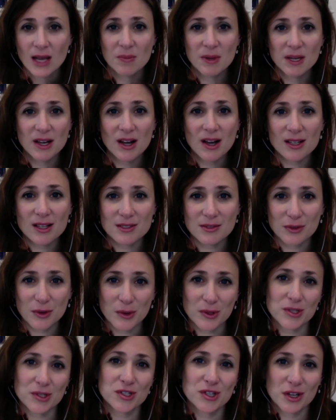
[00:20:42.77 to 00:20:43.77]
because, of
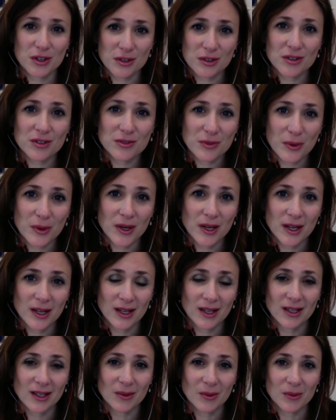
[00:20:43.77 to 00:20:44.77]
course, gender
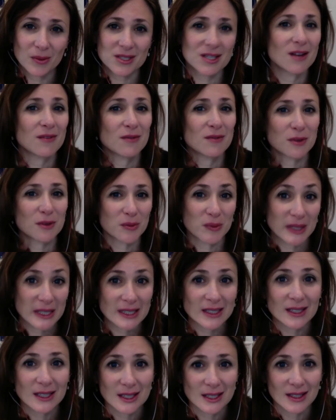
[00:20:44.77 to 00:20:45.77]
dysphoria was never
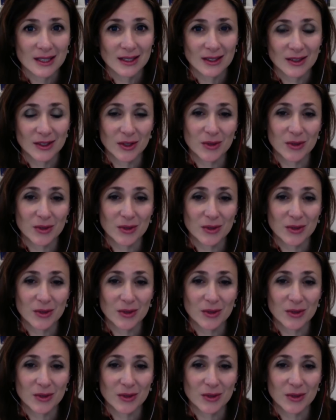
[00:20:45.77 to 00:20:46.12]
really,